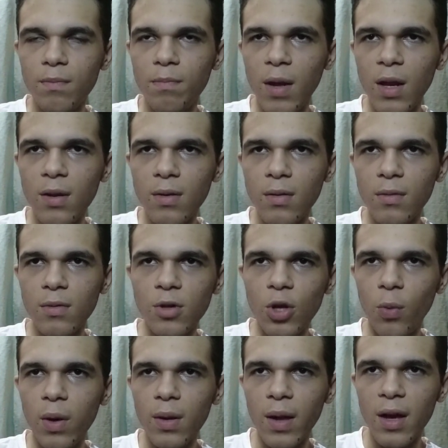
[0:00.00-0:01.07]
been
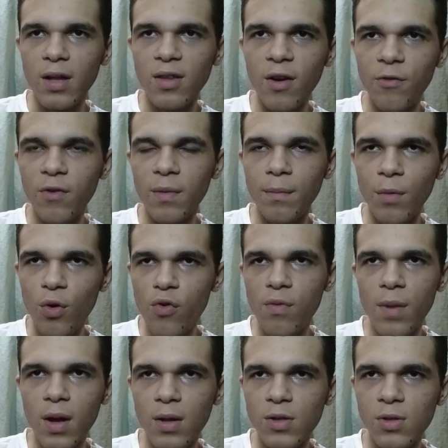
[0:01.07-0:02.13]
doing like different
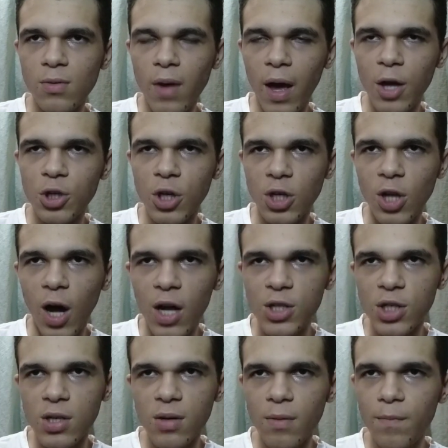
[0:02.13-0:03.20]
movement to actually
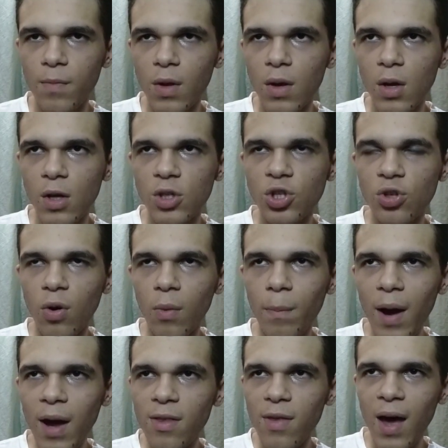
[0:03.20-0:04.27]
dodge it. So
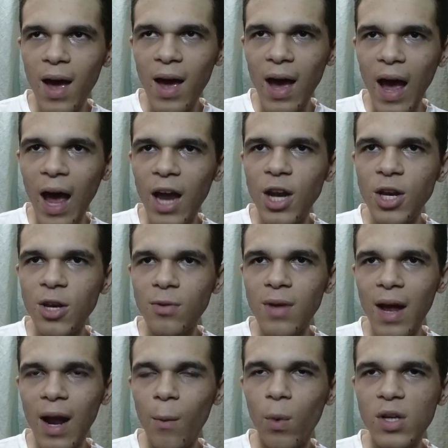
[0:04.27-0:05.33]
by that, I knew
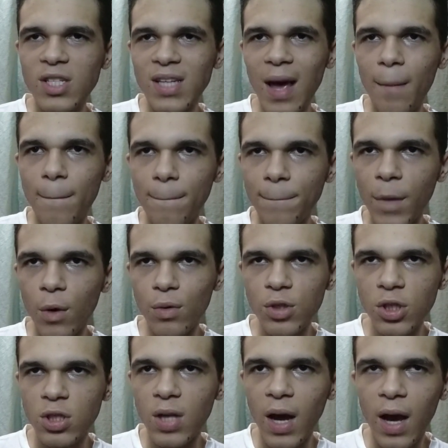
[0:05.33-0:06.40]
that I was at
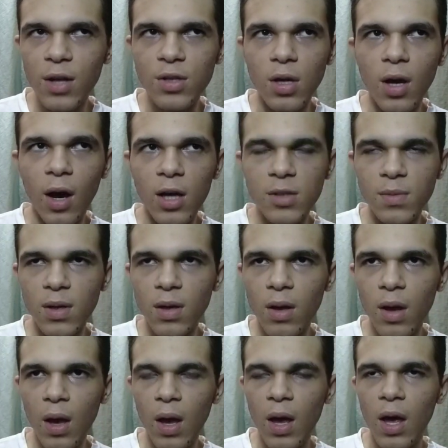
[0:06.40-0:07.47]
most tied to Kosmic.
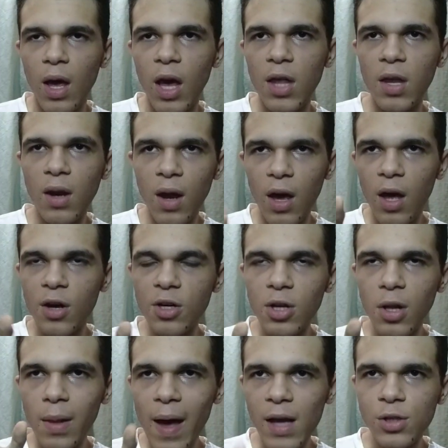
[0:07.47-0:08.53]
And then I entered
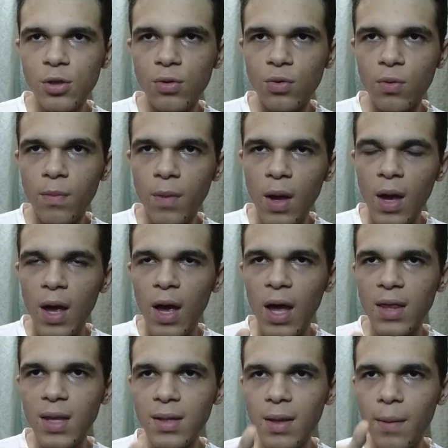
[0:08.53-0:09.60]
the last room,
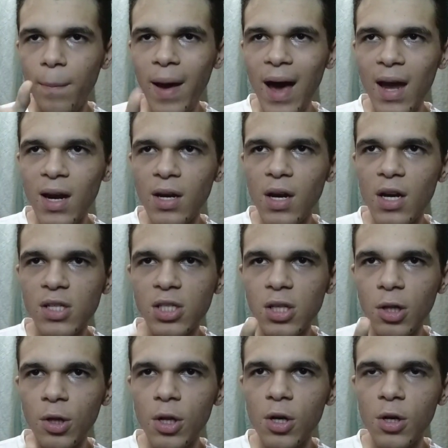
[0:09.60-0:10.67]
and then the pattern
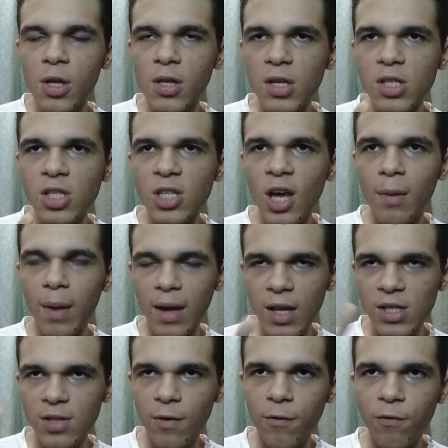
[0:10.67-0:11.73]
is literally the same. Like
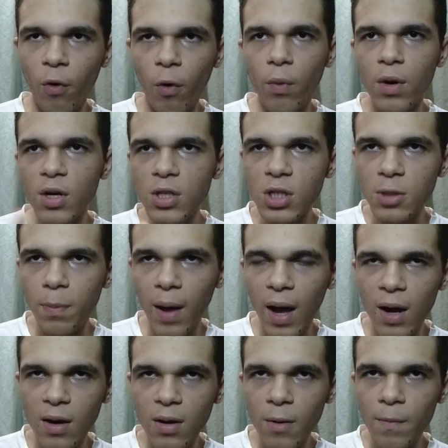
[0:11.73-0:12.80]
it's a forwards
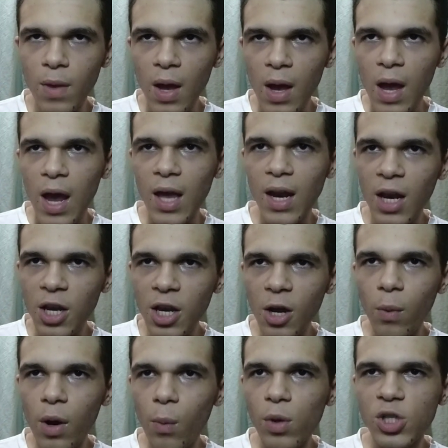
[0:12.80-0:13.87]
pattern, and I
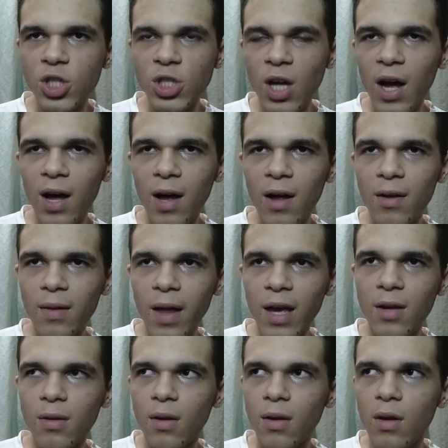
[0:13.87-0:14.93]
knew it was not like